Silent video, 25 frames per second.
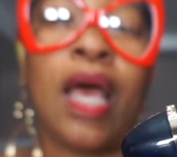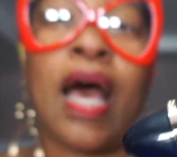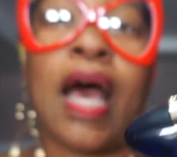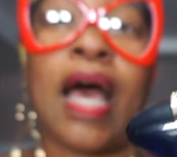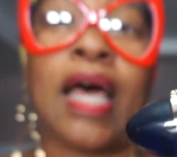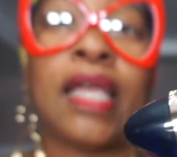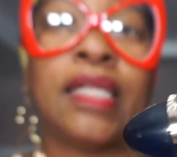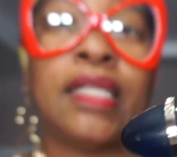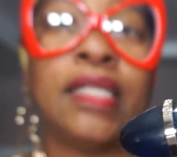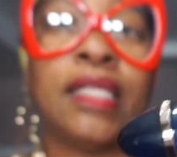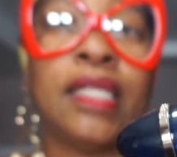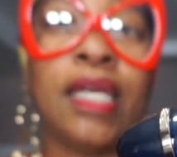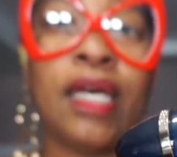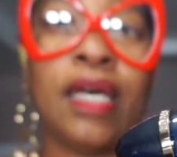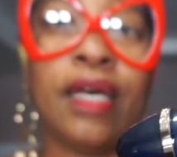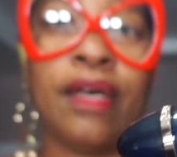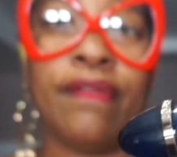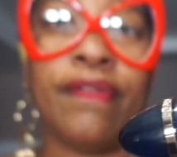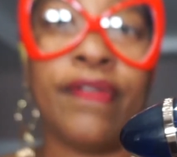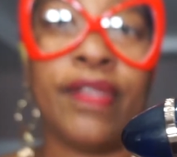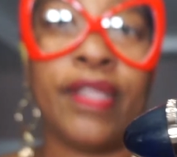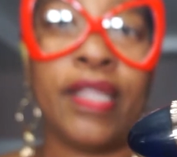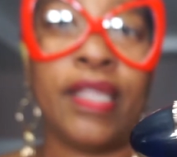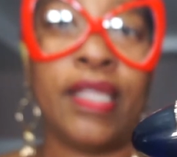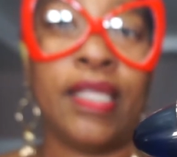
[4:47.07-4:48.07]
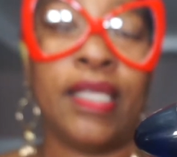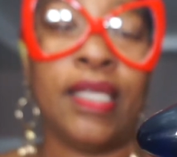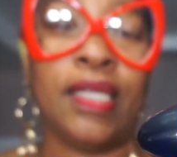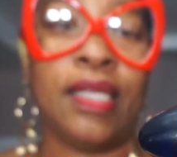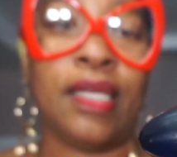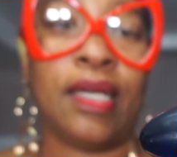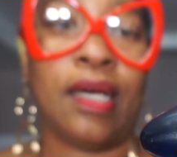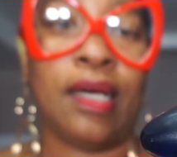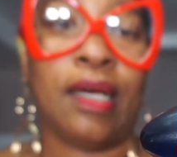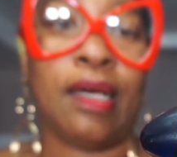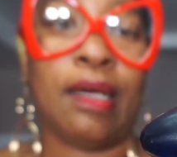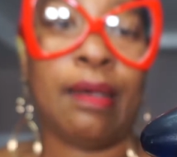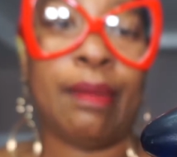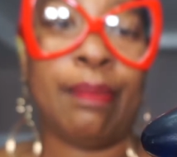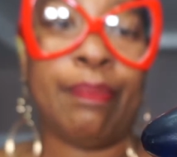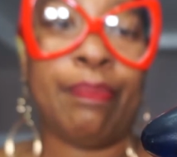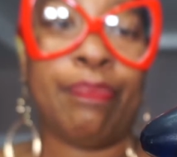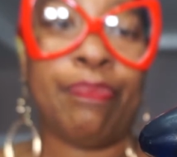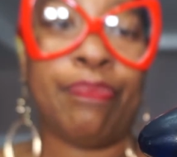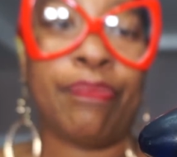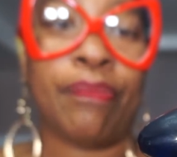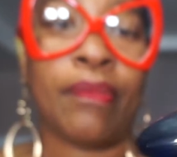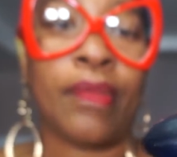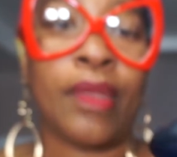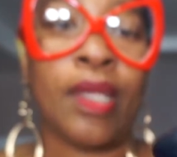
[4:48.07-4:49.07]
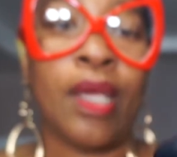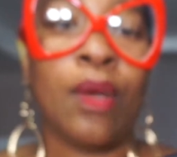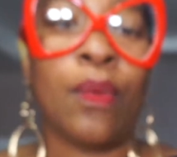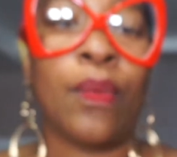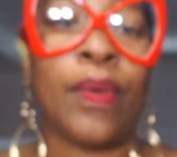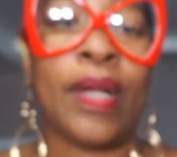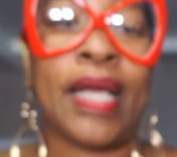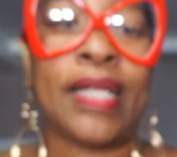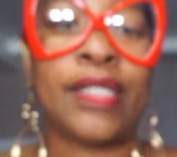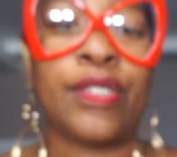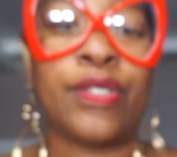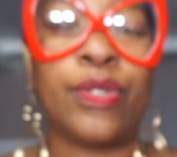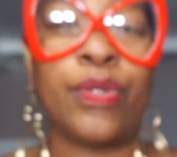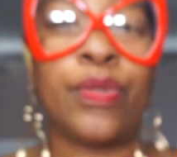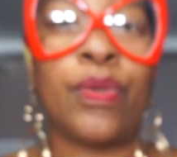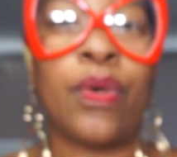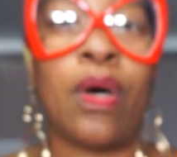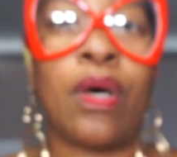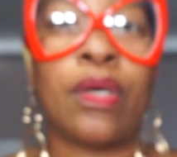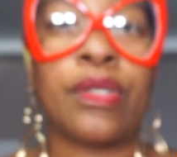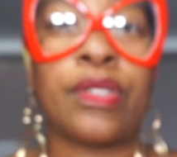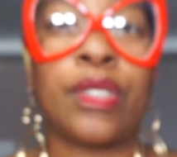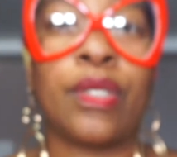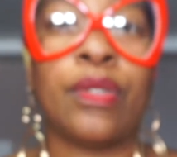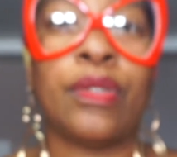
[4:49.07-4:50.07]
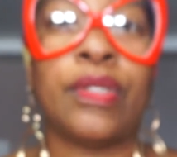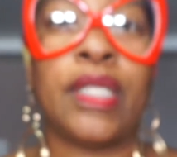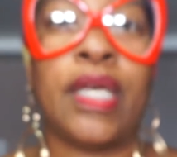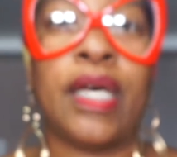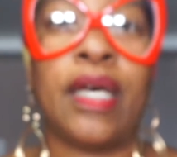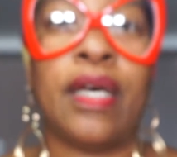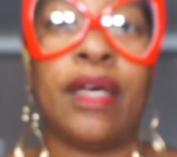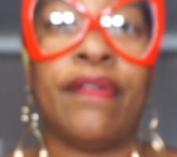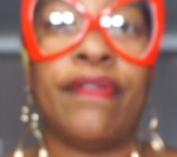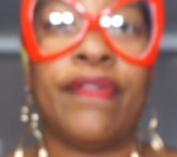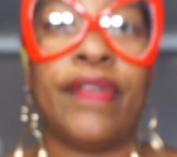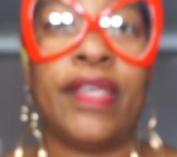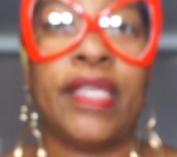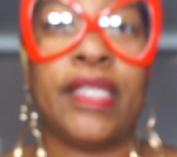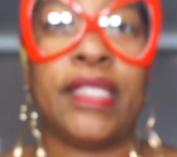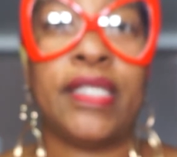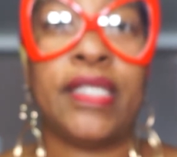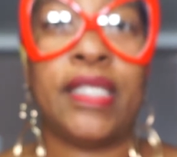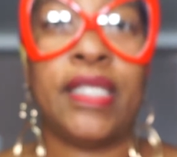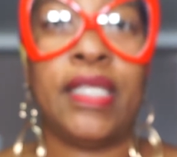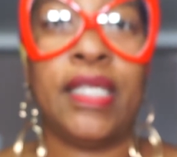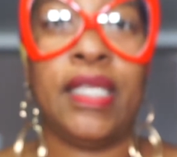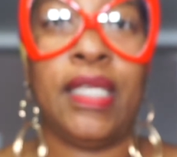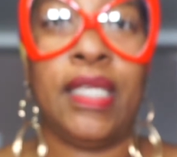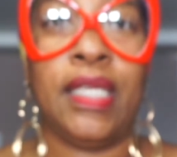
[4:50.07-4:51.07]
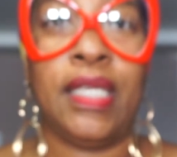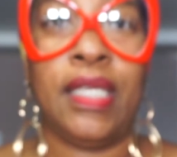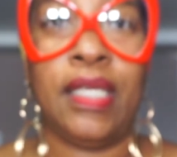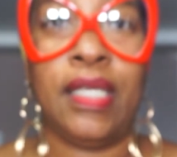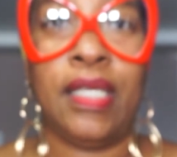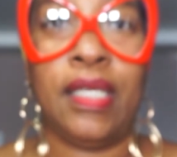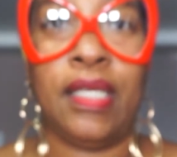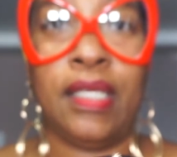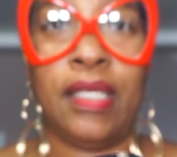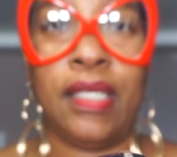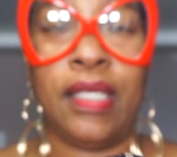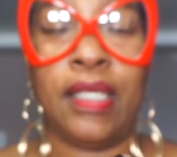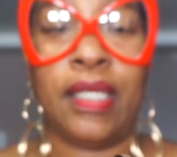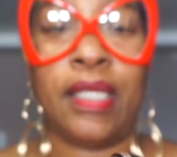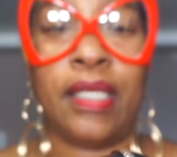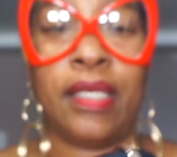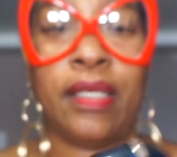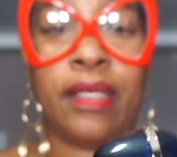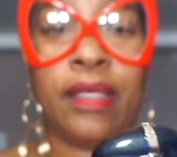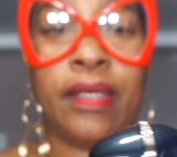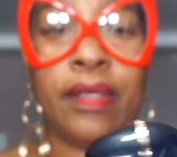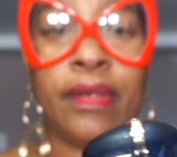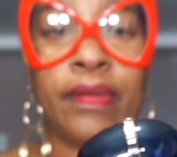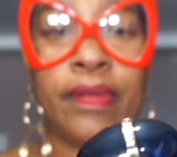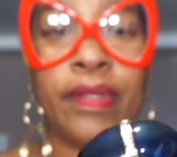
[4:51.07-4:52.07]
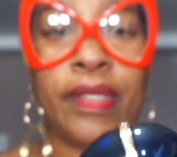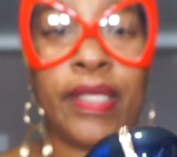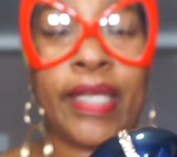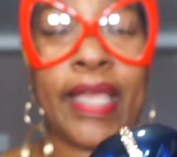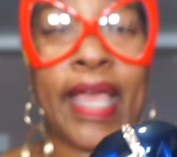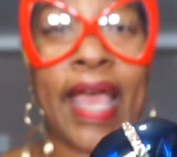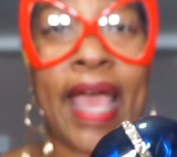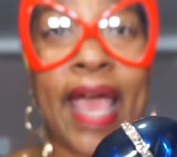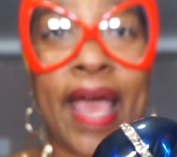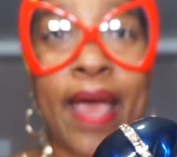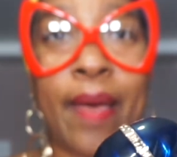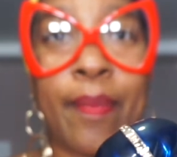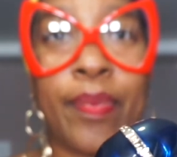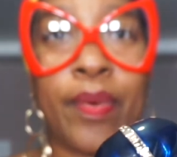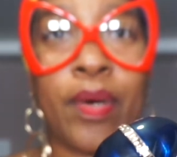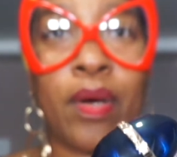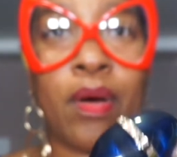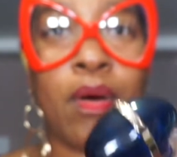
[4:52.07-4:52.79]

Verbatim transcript: I love the... Um, What I do also love is the the the cap.